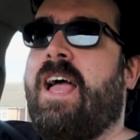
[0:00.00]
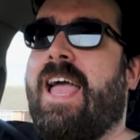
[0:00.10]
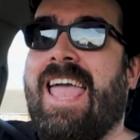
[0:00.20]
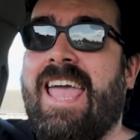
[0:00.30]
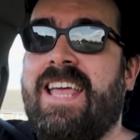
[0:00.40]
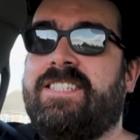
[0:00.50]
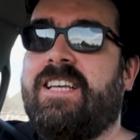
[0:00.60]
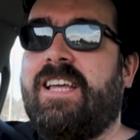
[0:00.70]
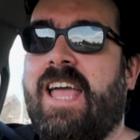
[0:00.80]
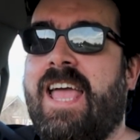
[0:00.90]
Here's
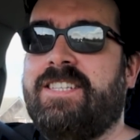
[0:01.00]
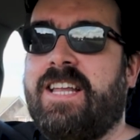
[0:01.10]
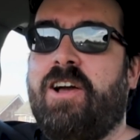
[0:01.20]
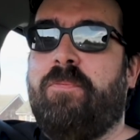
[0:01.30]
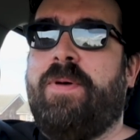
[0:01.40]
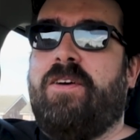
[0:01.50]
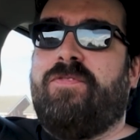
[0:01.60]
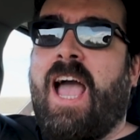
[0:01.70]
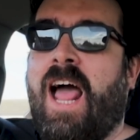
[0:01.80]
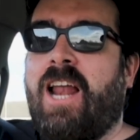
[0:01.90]
a, here's a little bit
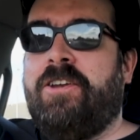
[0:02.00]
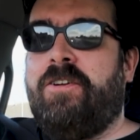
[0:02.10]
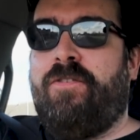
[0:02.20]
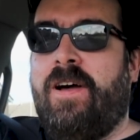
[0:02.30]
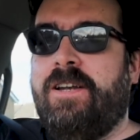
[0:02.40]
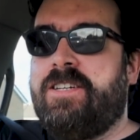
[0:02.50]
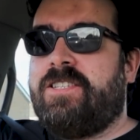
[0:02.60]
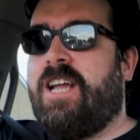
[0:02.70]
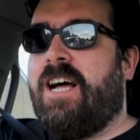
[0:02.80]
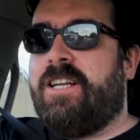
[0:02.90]
of calendar fun to
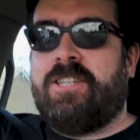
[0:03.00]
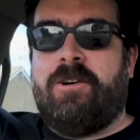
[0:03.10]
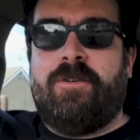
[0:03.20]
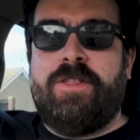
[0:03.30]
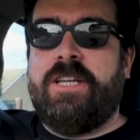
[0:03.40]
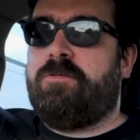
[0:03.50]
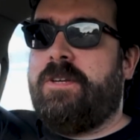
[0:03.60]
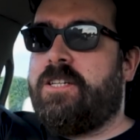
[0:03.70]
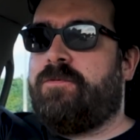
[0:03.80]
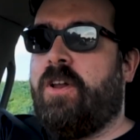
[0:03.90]
start us off on this
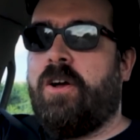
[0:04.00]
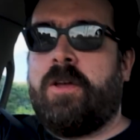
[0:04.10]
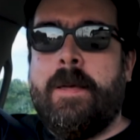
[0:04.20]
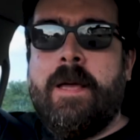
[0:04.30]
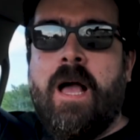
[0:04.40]
week's vlog.